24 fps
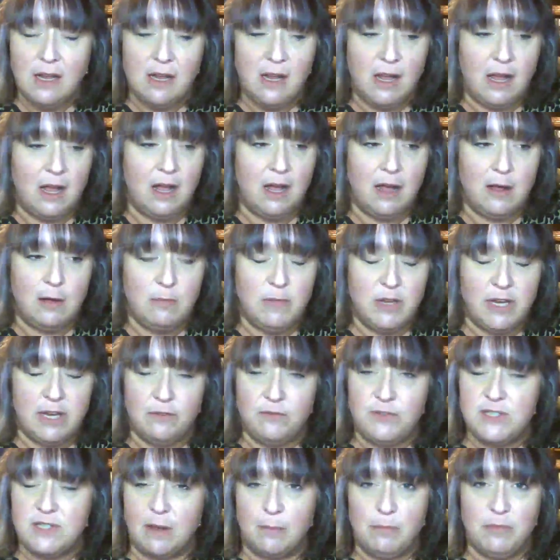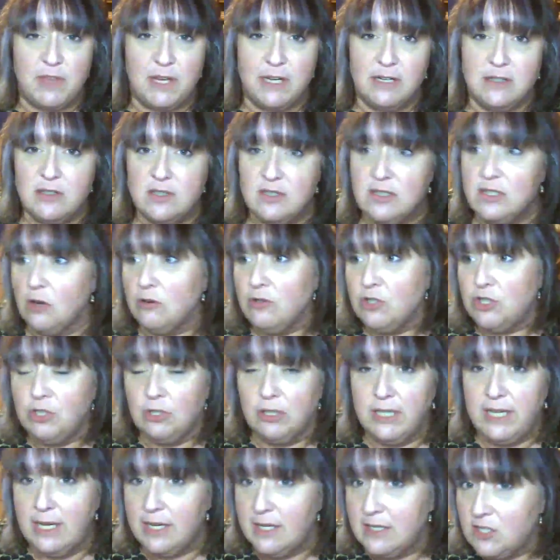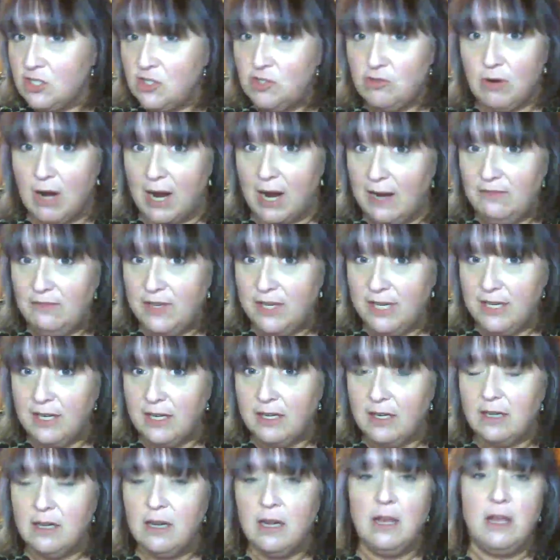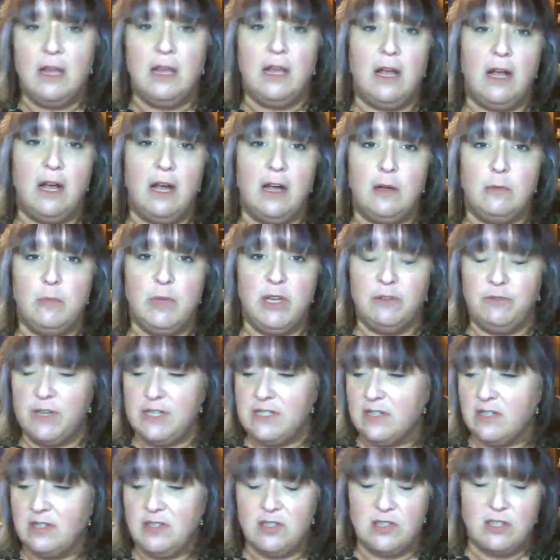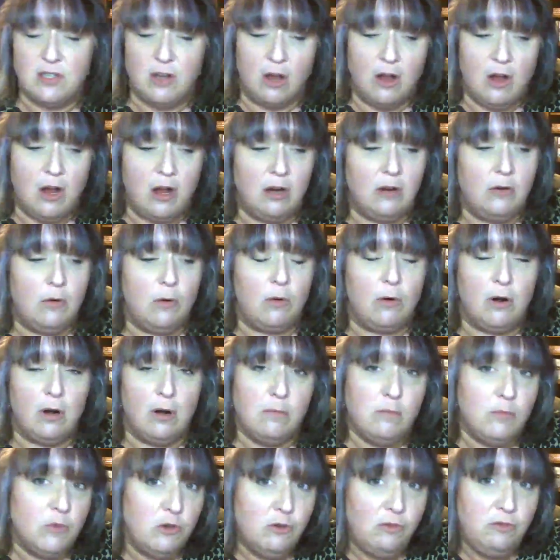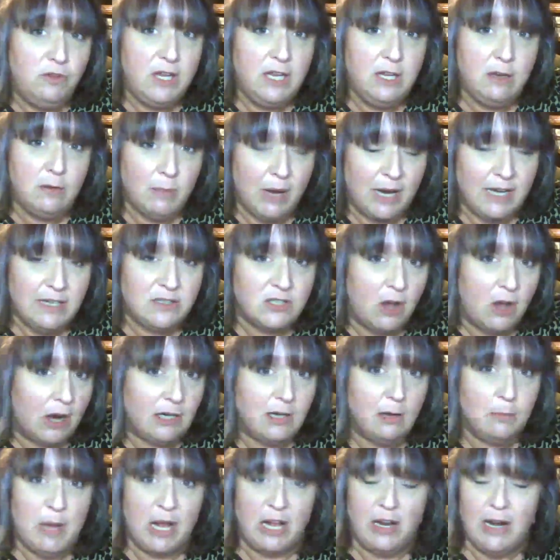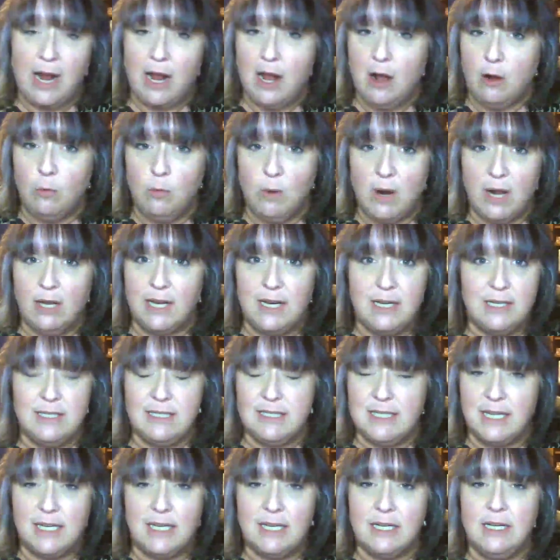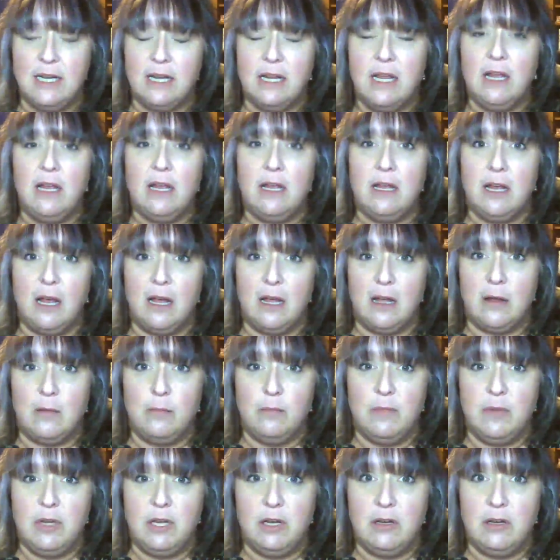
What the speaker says: If something socially is driving it, if it's a song or a movie, you might talk about how well it did on